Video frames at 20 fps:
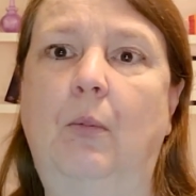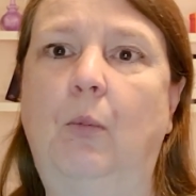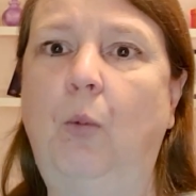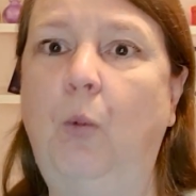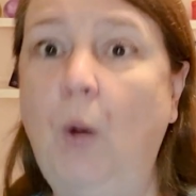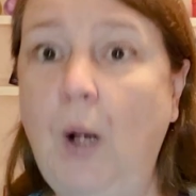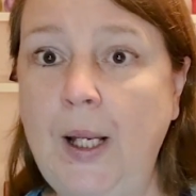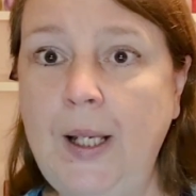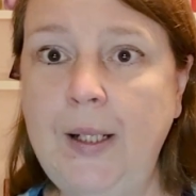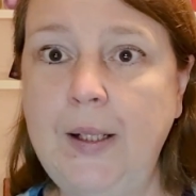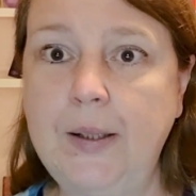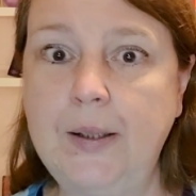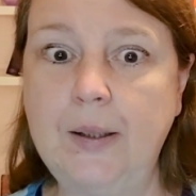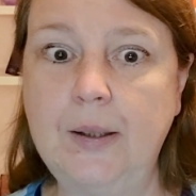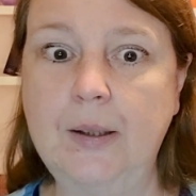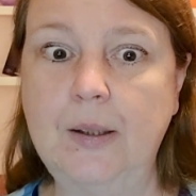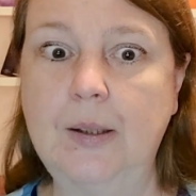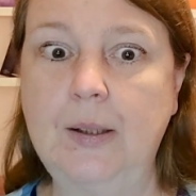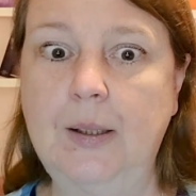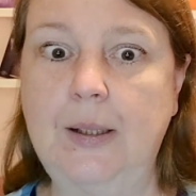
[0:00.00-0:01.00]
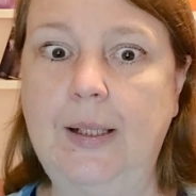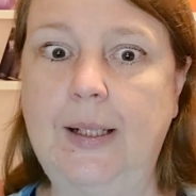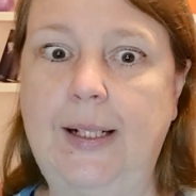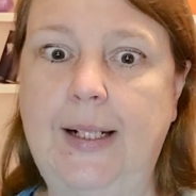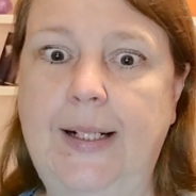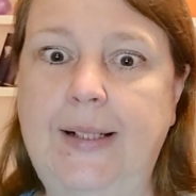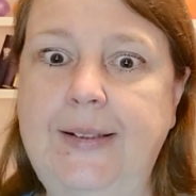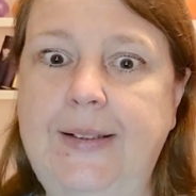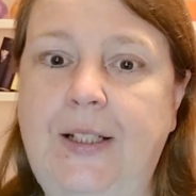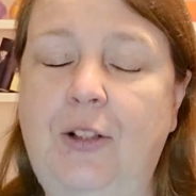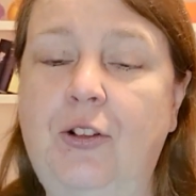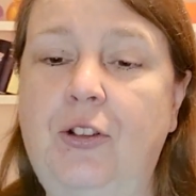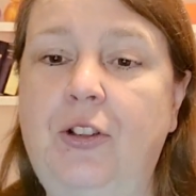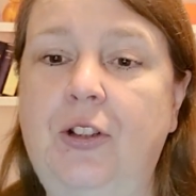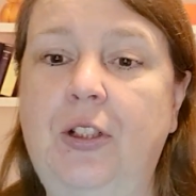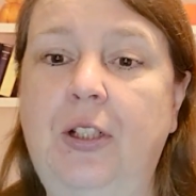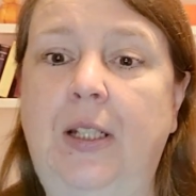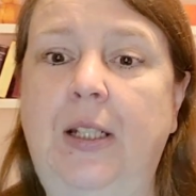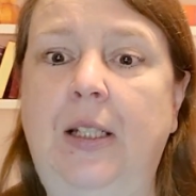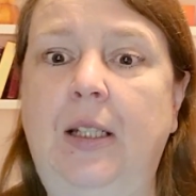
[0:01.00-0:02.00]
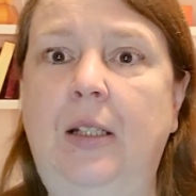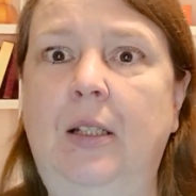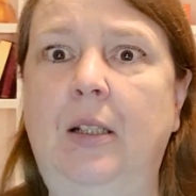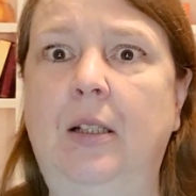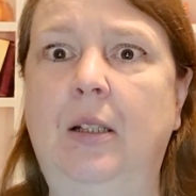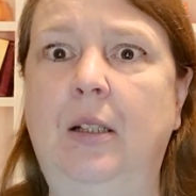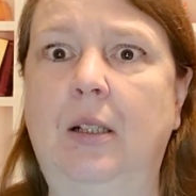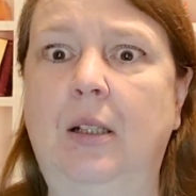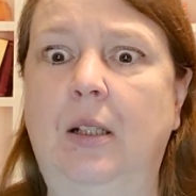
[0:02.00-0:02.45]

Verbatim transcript: What? asked Kirsha again.